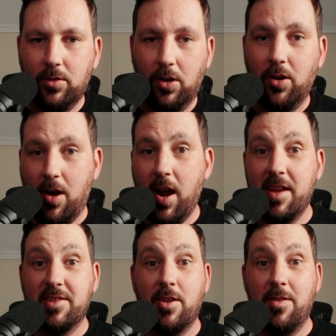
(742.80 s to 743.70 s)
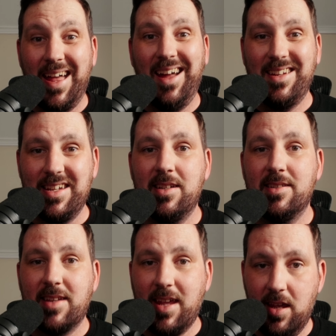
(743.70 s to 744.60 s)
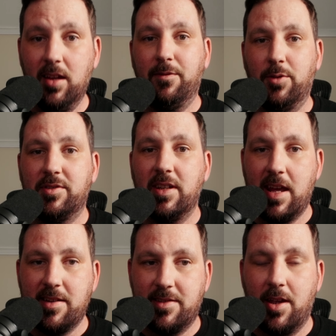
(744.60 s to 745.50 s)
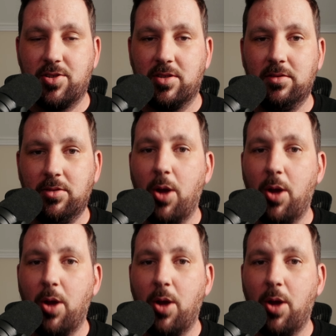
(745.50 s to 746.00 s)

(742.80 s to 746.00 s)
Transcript: All right, so that is it for today's session.